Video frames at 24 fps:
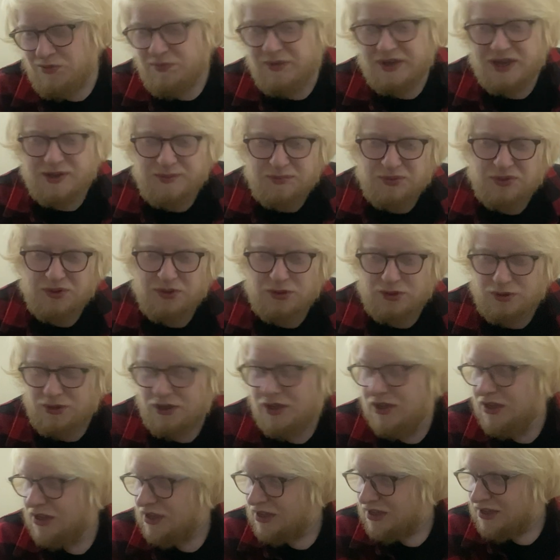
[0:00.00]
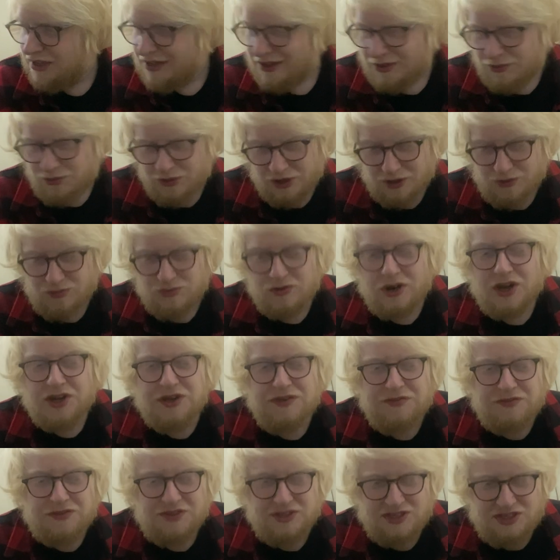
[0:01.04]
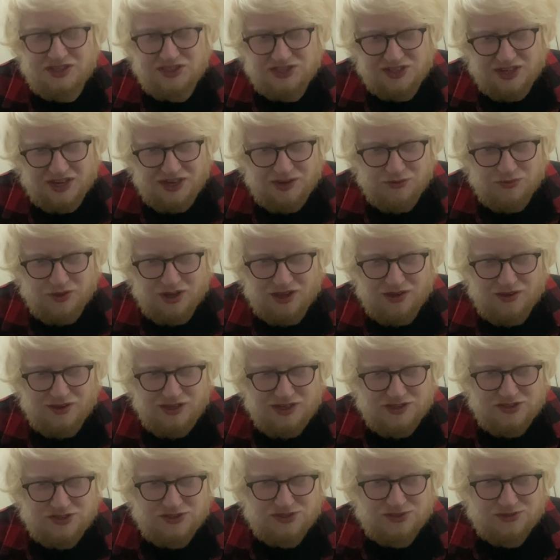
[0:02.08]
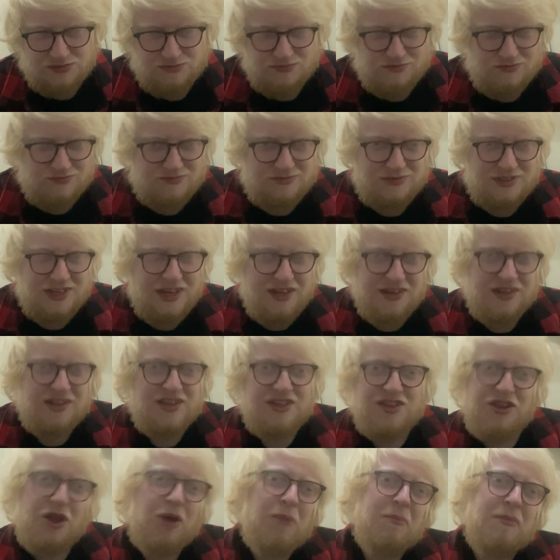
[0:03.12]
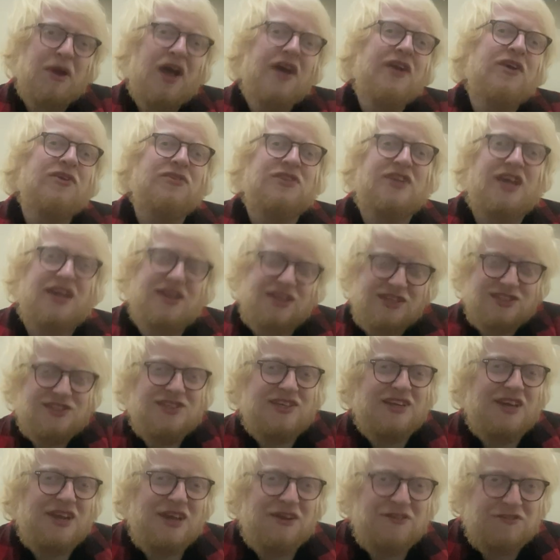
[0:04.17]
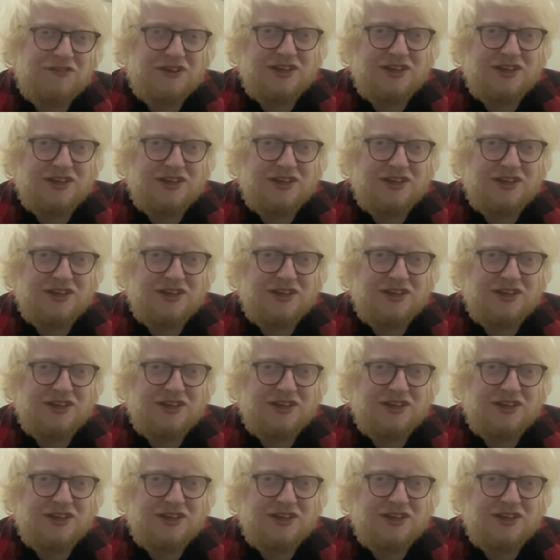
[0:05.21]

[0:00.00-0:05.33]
people will rightfully say, well, it's technically not a mild then, is it,